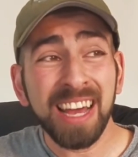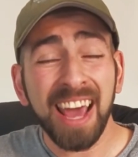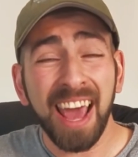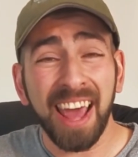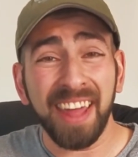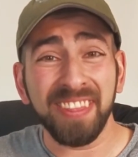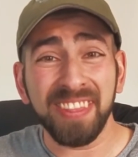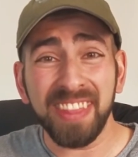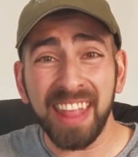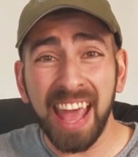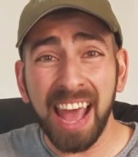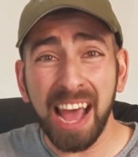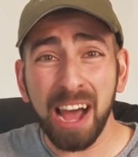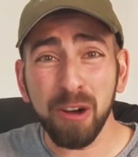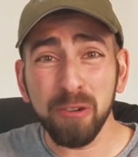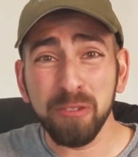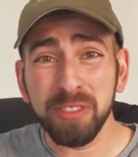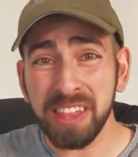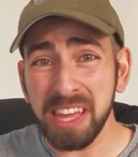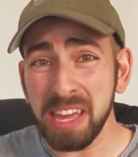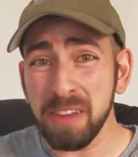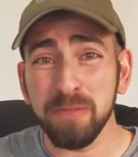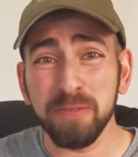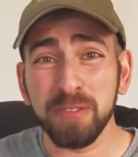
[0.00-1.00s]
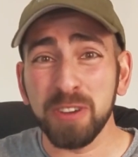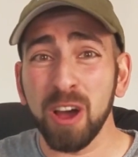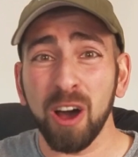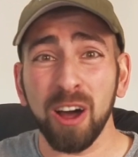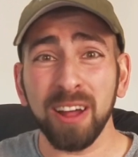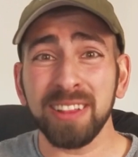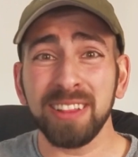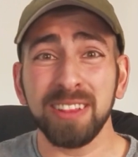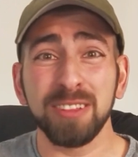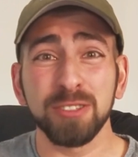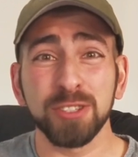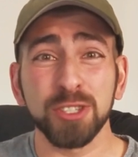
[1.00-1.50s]
And now they've
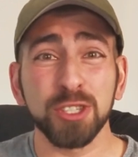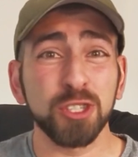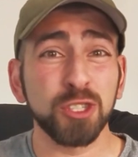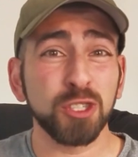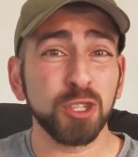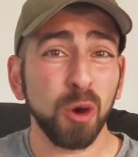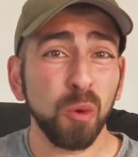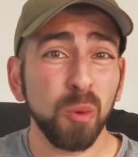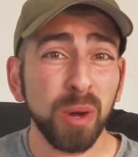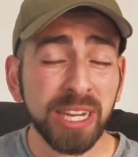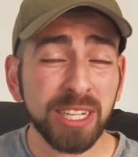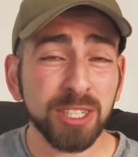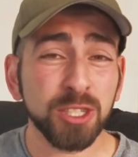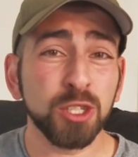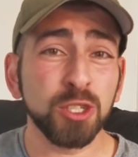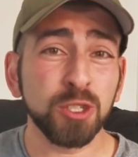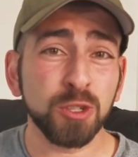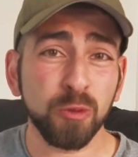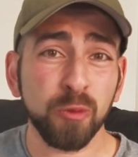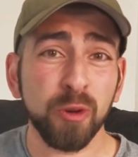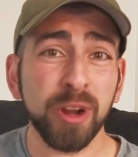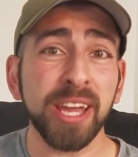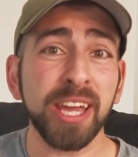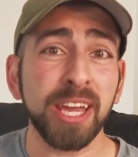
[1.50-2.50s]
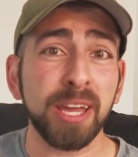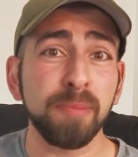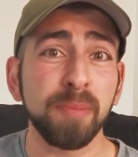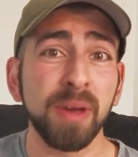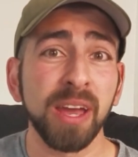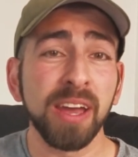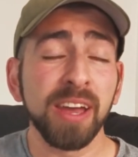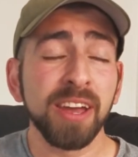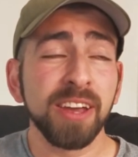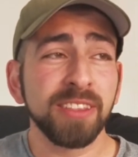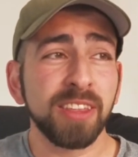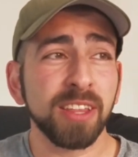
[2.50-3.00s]
gotten so
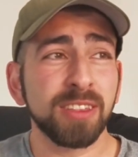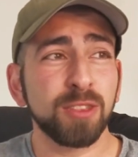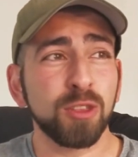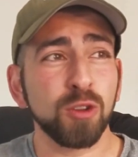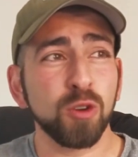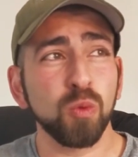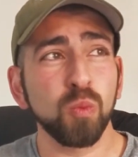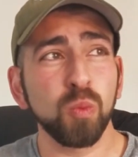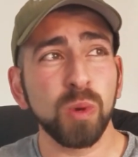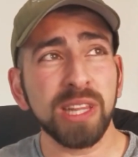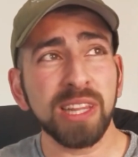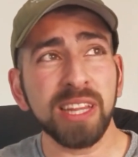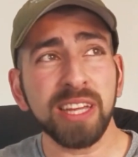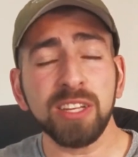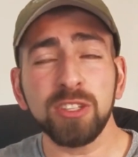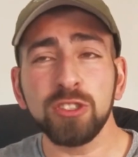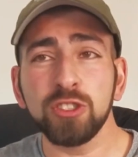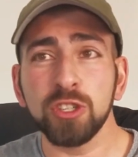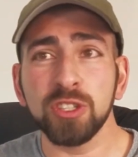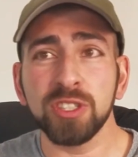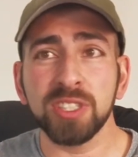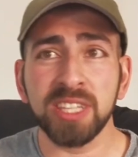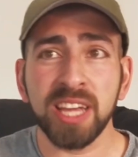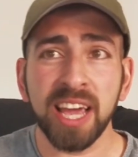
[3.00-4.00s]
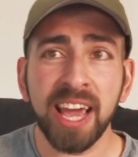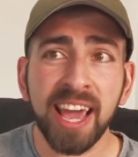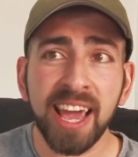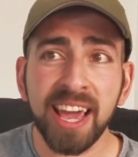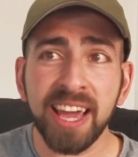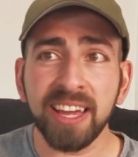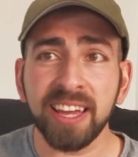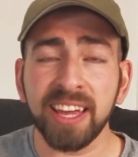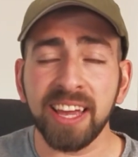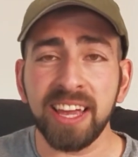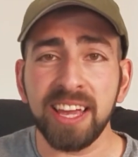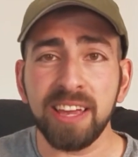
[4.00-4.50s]
extreme that they're willing to
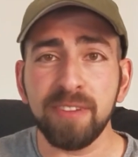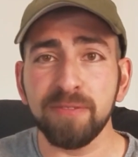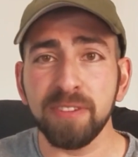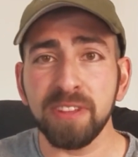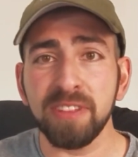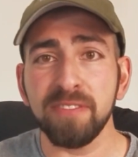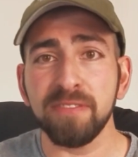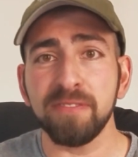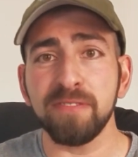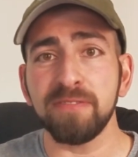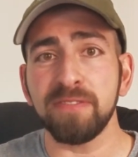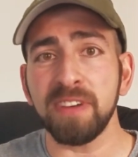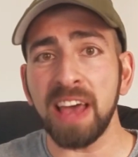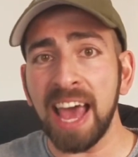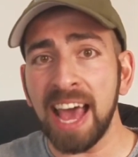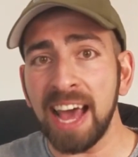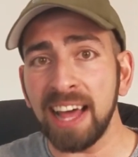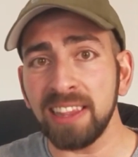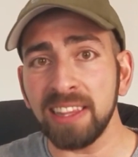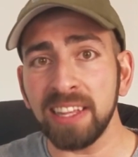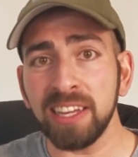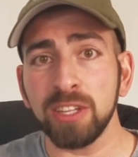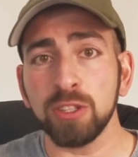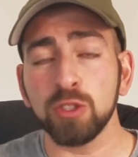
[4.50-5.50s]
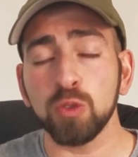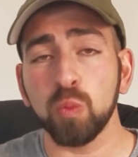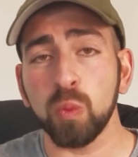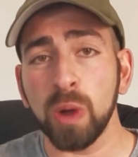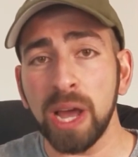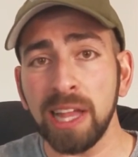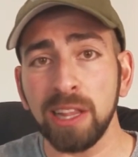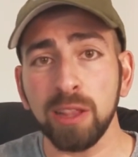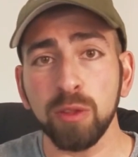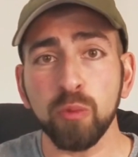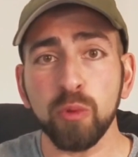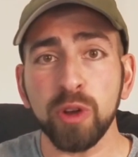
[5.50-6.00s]
take even valid,
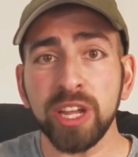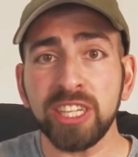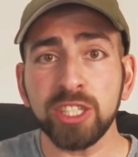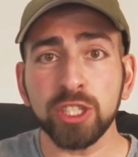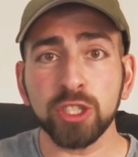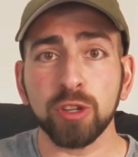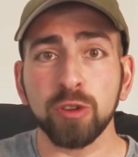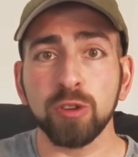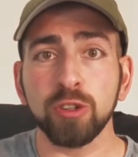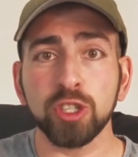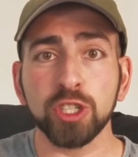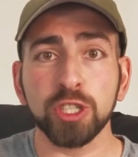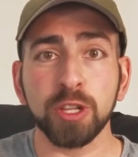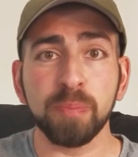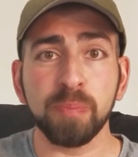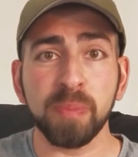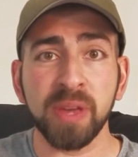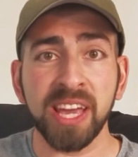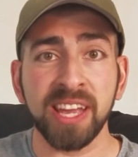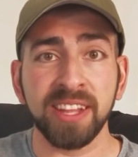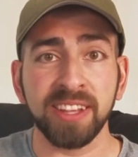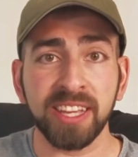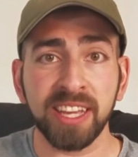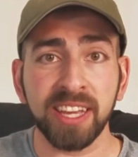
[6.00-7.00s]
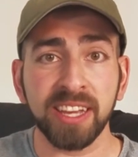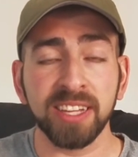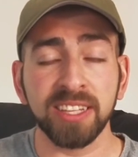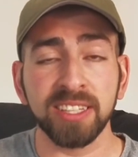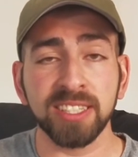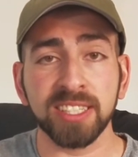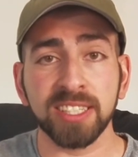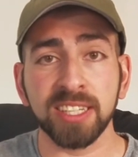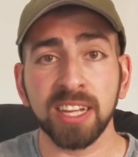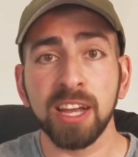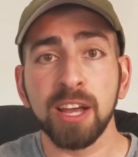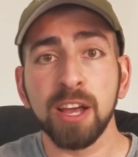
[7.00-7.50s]
well-researched
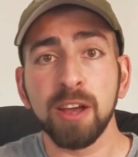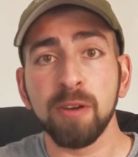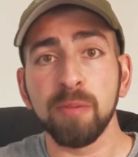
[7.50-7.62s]
opinions